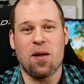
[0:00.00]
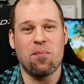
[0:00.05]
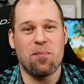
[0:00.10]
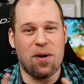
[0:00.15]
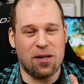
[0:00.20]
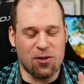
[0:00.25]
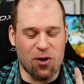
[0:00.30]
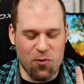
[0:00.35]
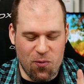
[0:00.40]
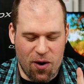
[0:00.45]

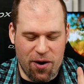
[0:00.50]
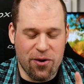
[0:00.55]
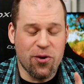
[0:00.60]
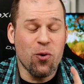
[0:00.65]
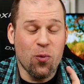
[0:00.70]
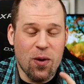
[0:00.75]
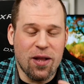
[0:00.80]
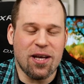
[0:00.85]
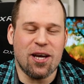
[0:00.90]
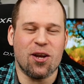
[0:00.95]
But don't worry,
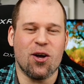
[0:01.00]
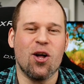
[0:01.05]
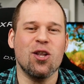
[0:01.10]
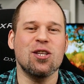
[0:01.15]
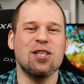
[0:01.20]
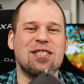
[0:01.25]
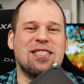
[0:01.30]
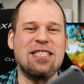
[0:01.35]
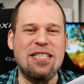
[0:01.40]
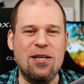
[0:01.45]
you will get all
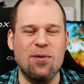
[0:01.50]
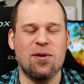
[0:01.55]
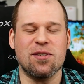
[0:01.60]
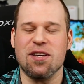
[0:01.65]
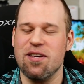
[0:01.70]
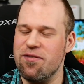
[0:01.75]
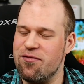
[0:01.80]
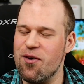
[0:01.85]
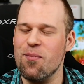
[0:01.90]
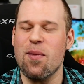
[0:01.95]
the serious
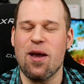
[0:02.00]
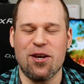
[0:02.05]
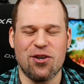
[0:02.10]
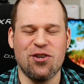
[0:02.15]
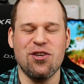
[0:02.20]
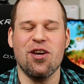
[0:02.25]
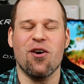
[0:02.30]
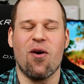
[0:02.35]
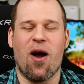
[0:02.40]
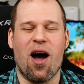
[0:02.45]

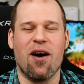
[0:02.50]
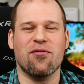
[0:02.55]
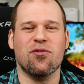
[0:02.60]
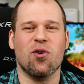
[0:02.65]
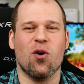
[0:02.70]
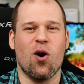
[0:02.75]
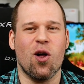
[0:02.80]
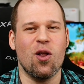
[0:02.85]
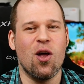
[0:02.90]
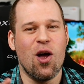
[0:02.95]
information here
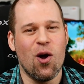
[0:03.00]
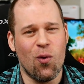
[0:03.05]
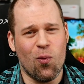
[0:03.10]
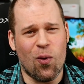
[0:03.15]
after all